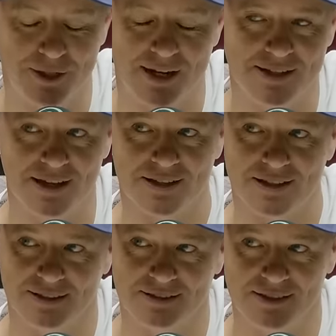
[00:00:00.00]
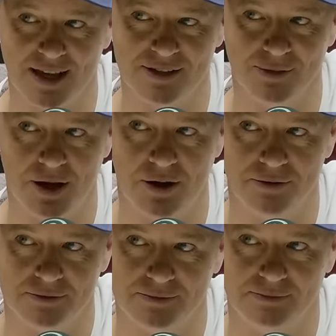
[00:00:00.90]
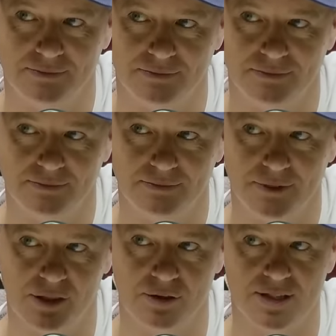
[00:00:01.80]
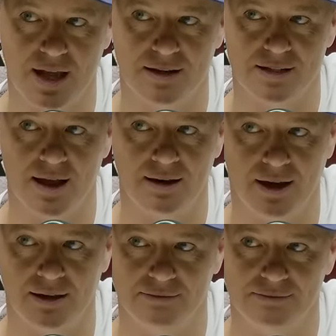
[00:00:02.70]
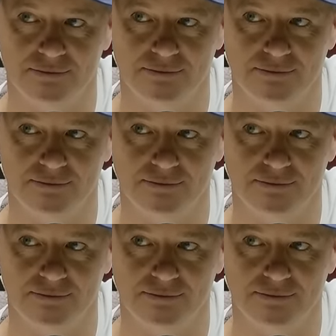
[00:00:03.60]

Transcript: Four day test, yes or no? Thursday to Sunday.